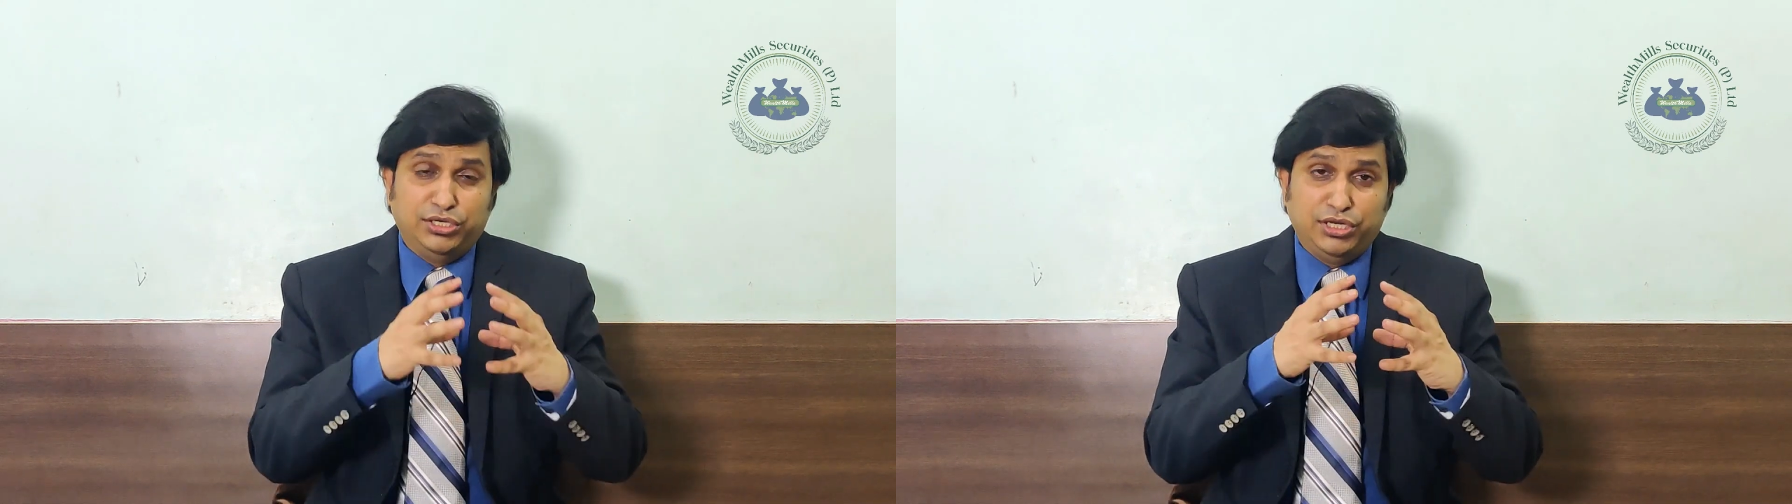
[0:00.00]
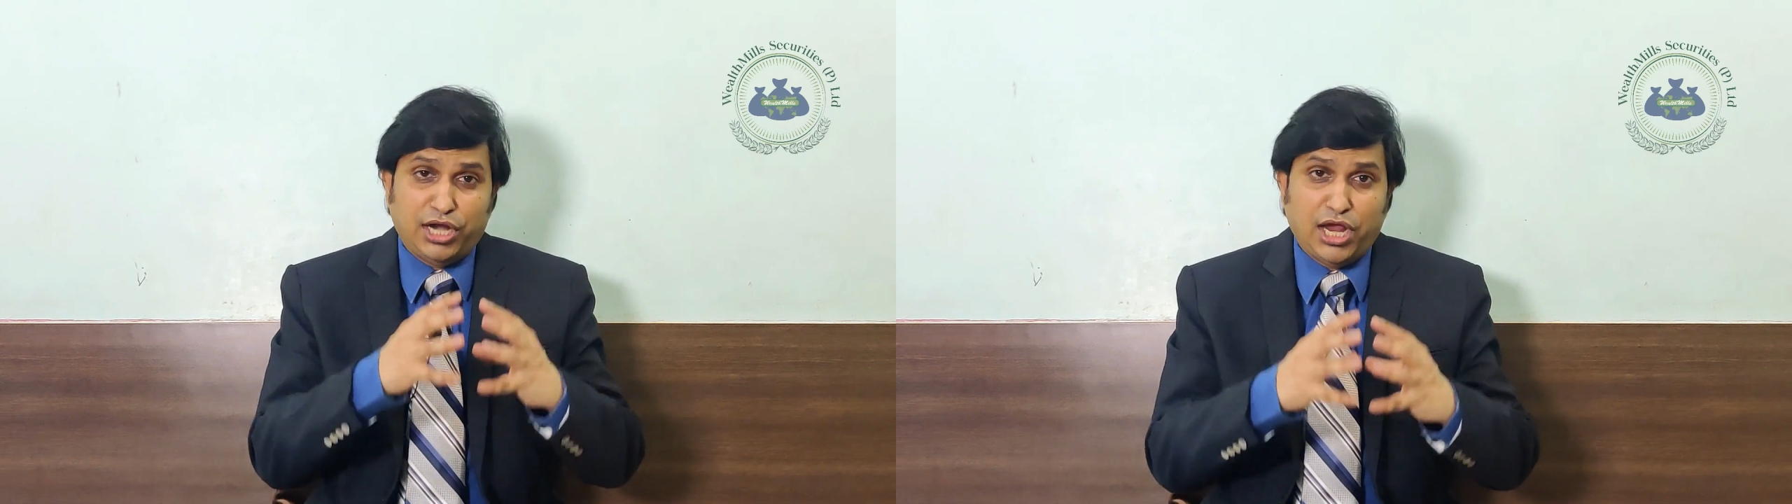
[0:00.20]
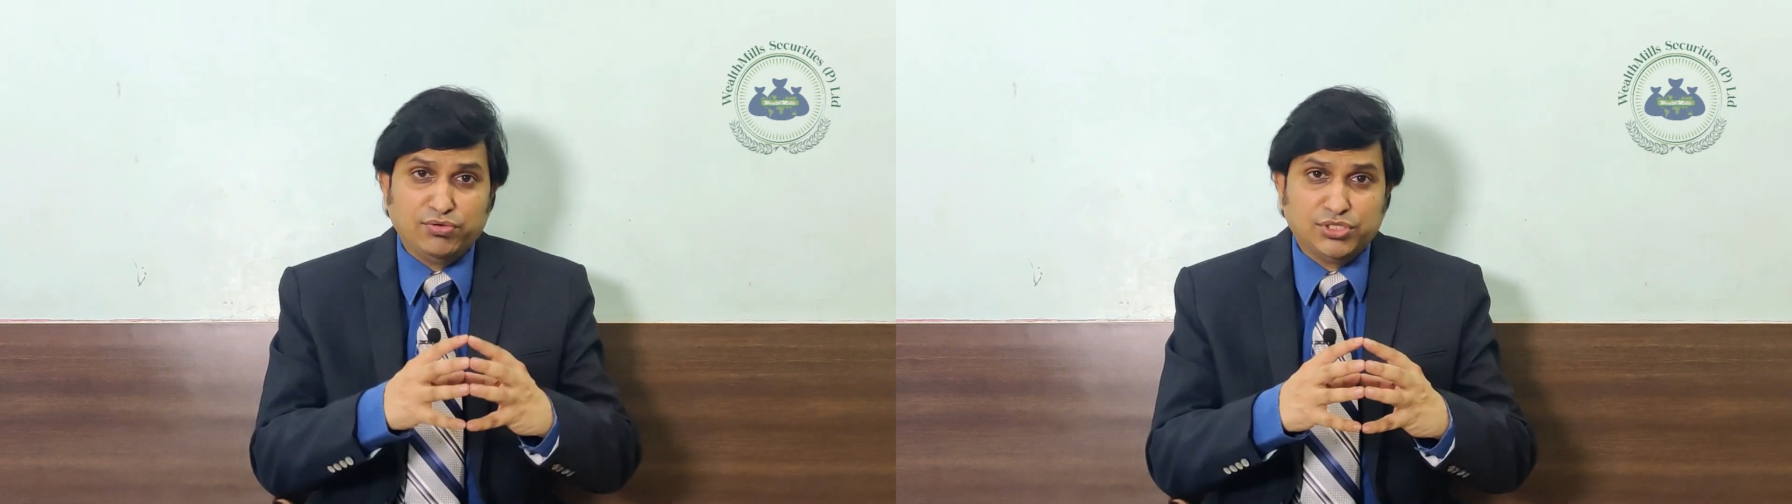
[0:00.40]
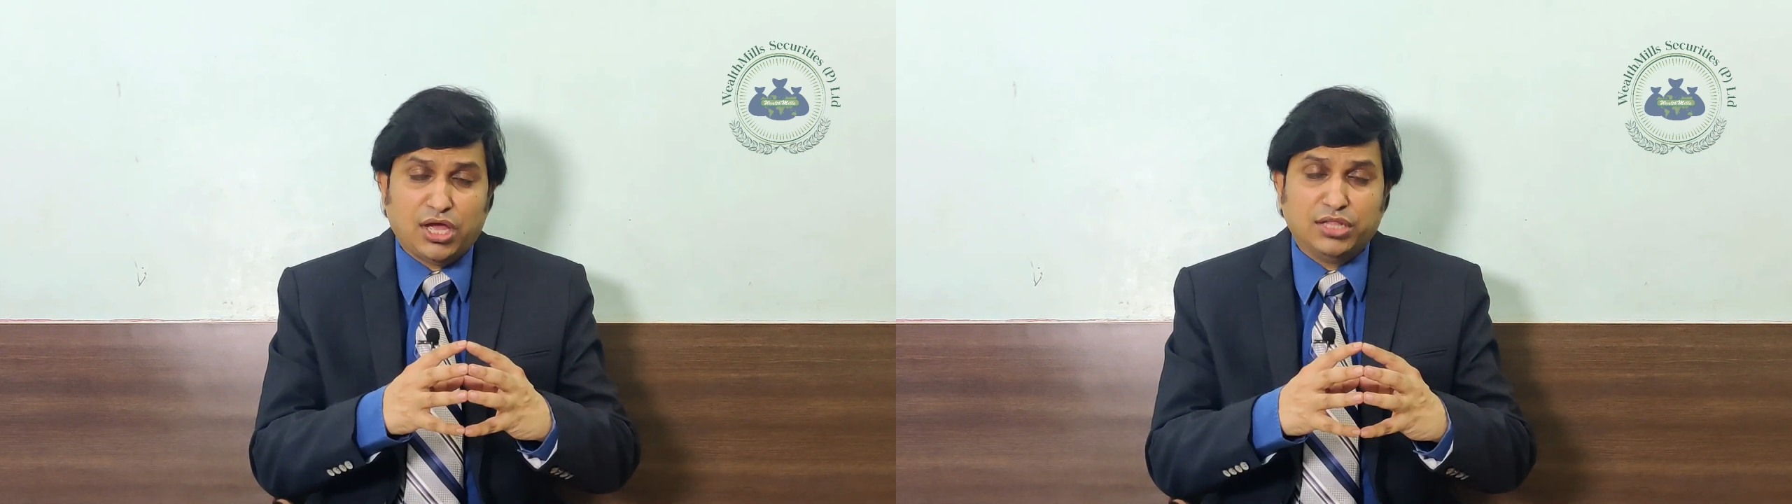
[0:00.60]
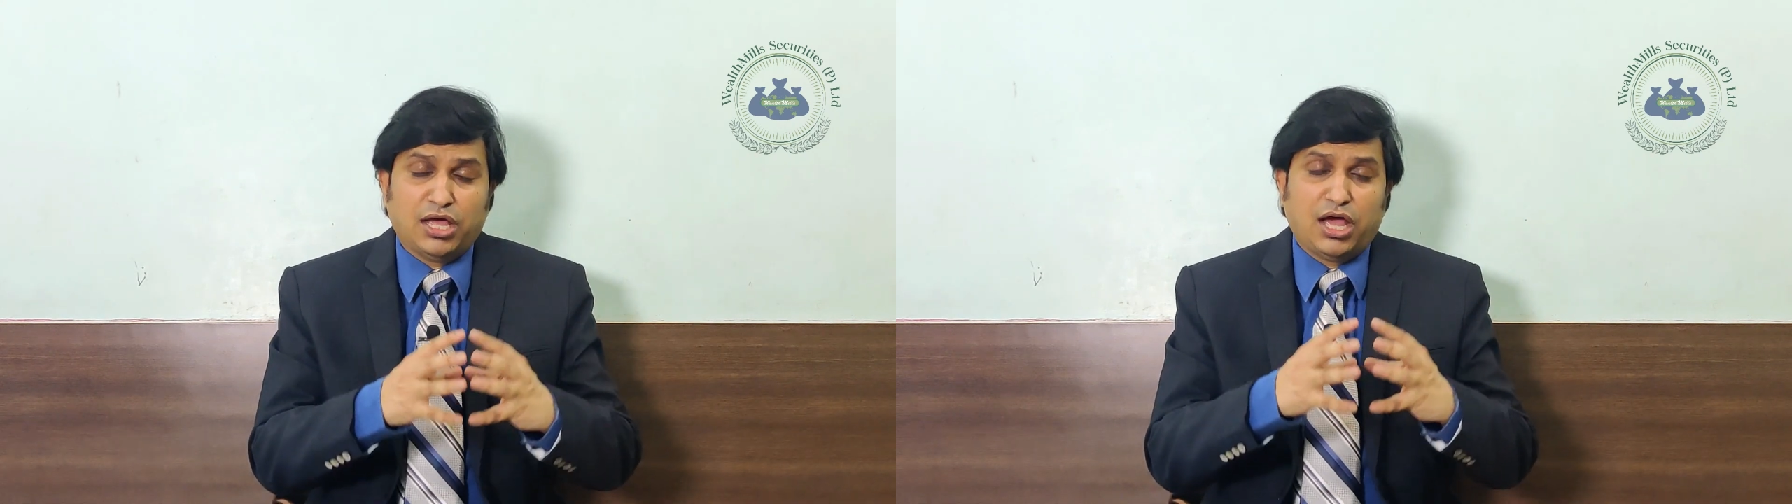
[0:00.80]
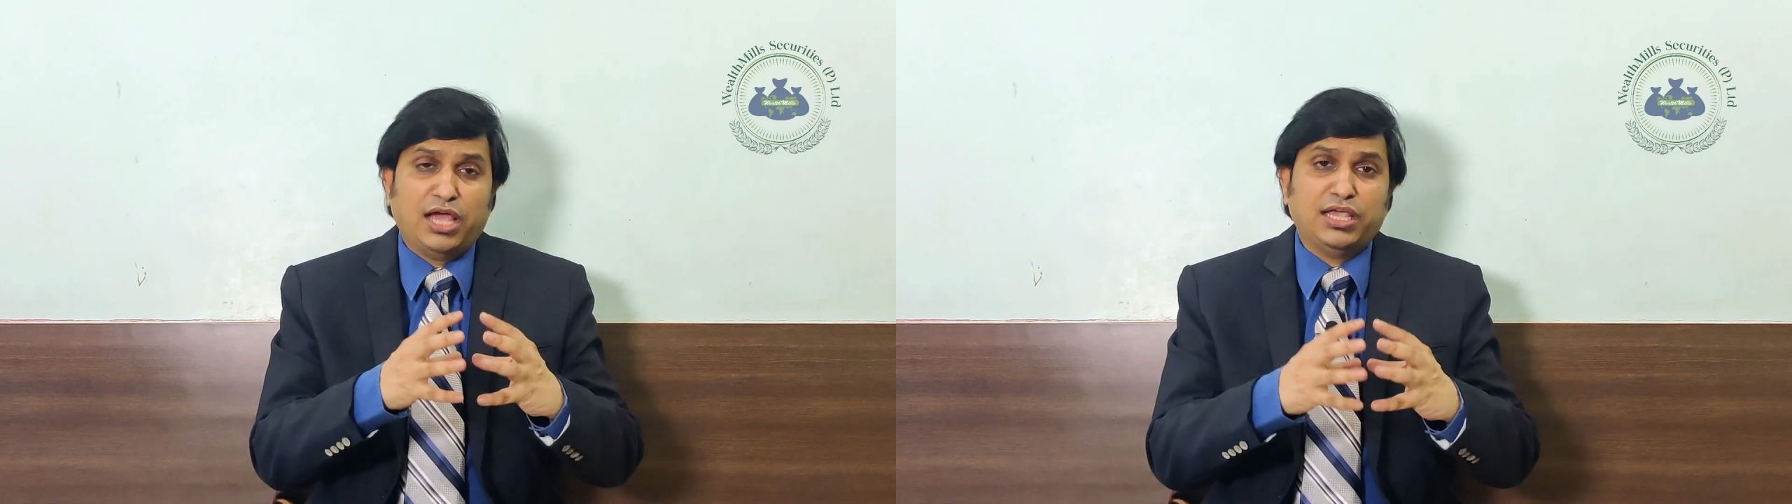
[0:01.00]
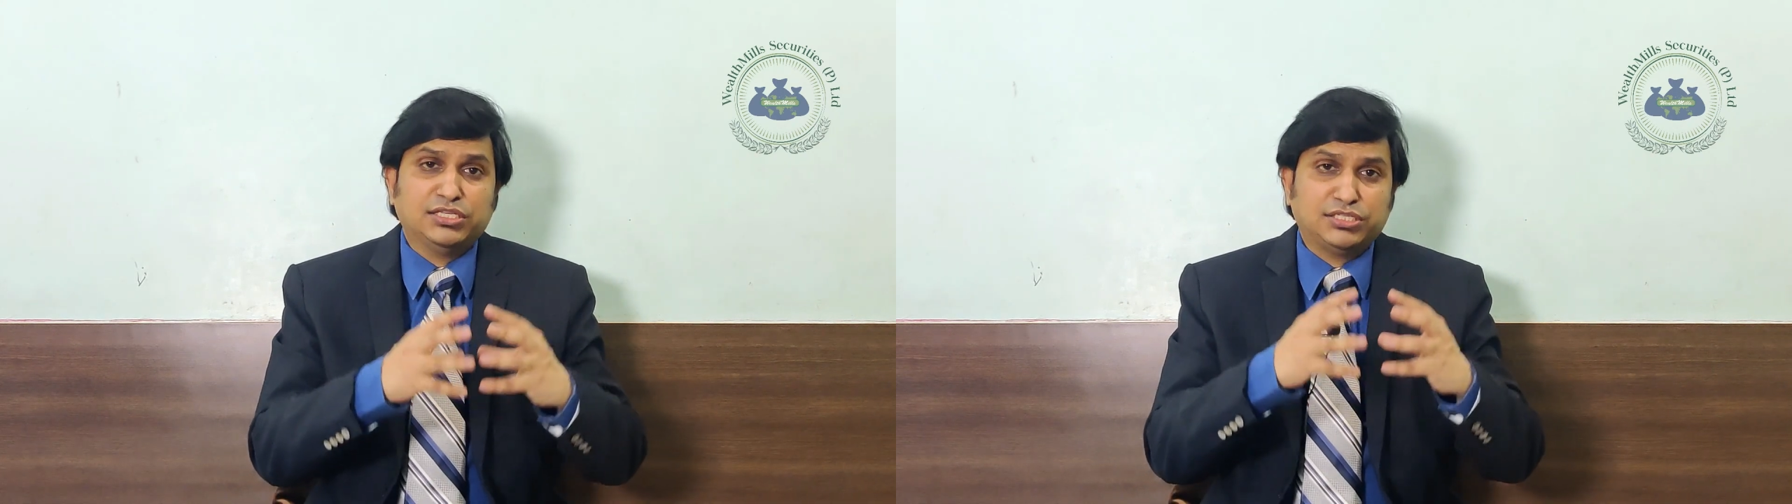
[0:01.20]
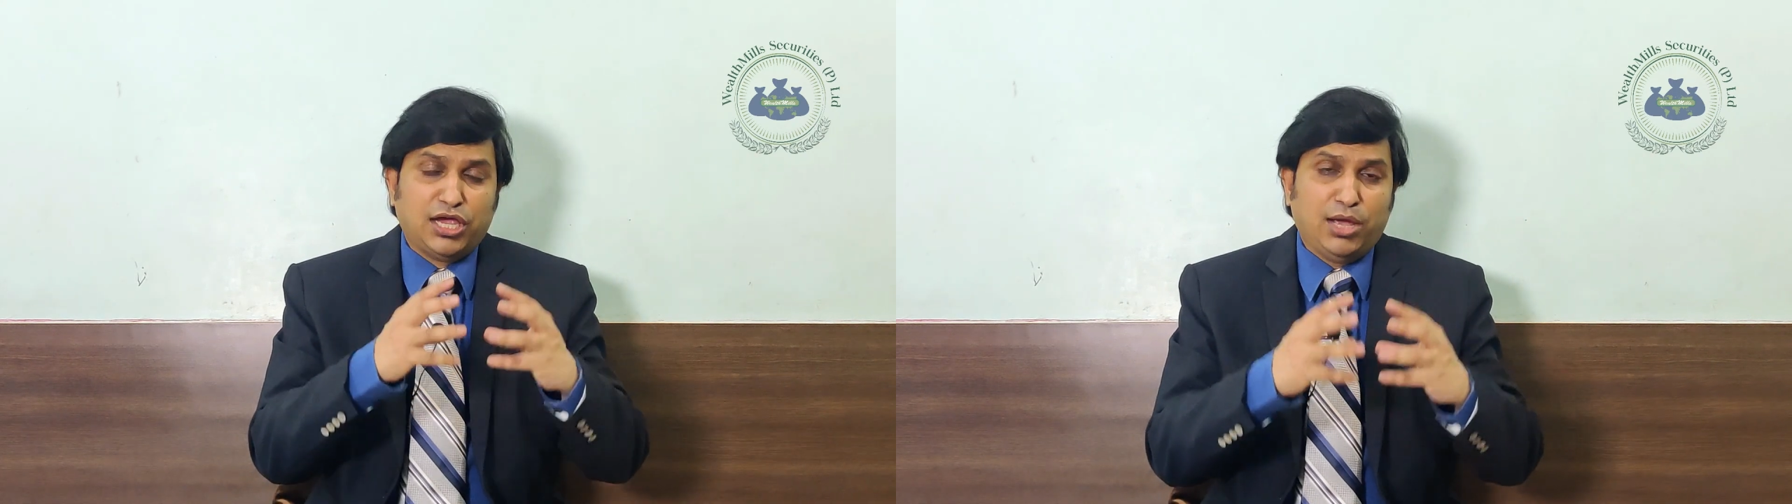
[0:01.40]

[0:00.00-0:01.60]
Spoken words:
derives the highest